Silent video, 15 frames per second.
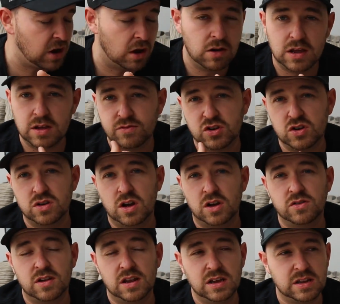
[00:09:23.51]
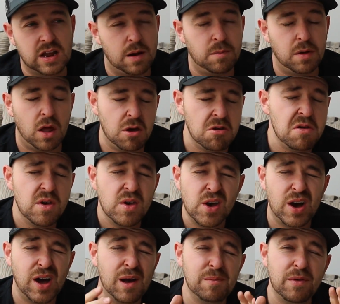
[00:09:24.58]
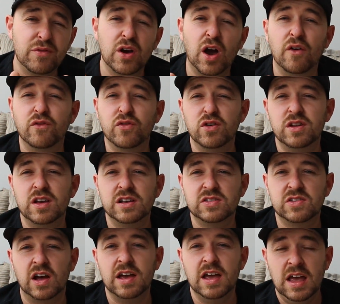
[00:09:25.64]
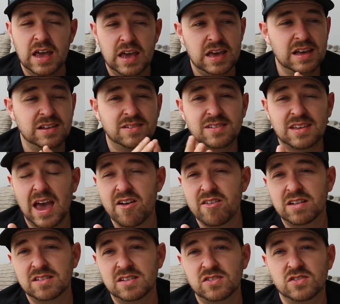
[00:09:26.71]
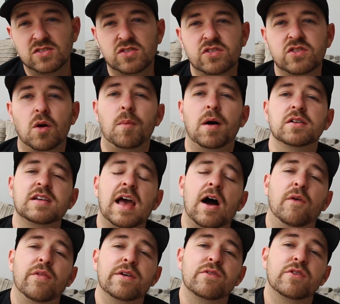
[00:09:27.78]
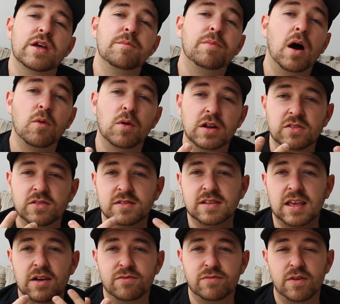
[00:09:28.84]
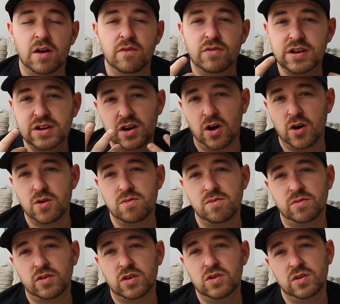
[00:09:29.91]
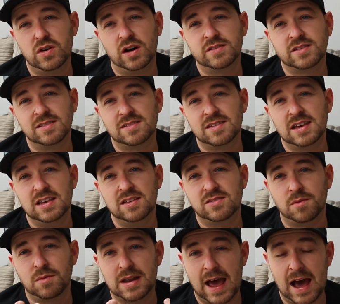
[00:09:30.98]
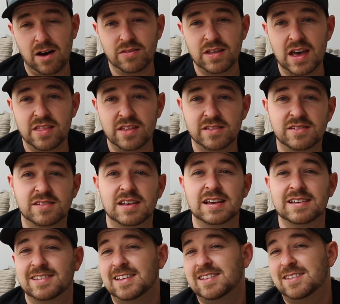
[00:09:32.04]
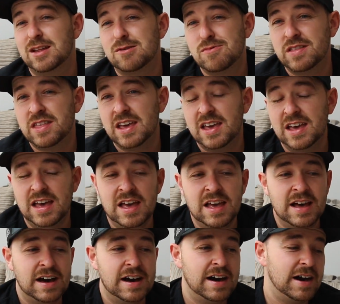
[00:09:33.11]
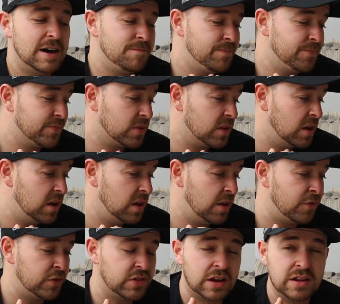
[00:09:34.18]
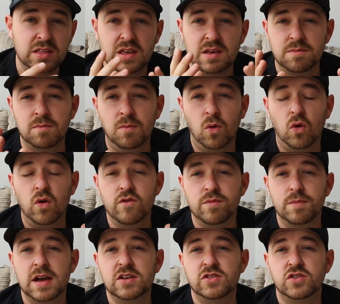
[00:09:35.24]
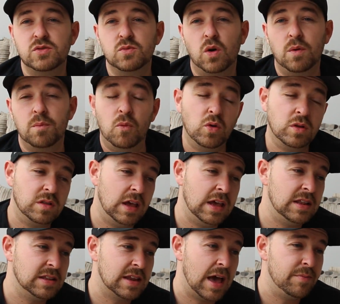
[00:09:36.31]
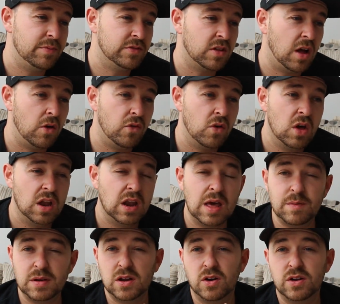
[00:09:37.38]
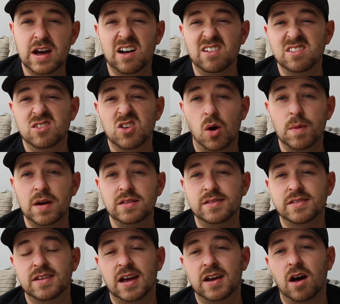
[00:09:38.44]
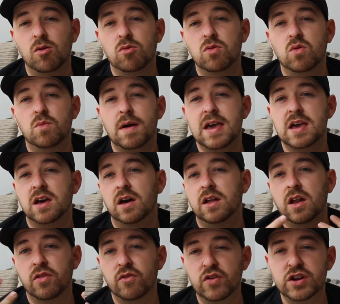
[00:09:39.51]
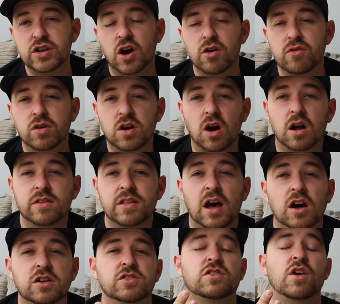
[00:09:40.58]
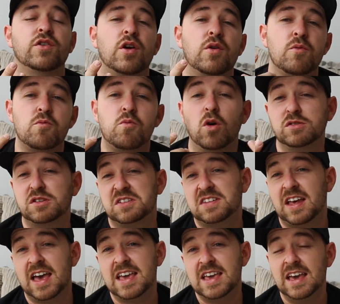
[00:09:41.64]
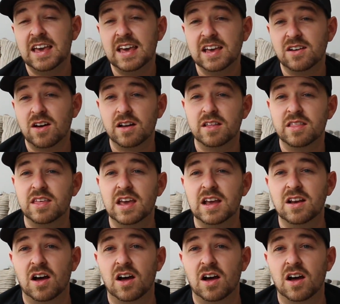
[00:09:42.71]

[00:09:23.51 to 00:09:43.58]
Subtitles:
I'll leave Junio's link down below. If you're going through this, like, it is a scary condition because there's not much out there on it. But I wanted to just give a video so you guys can see someone out there that's existed with it. If there's anything more information you want, more in-depth stuff, let me know down in the comments, and I will make another video regarding that. I just don't know what to say here, kind of thing.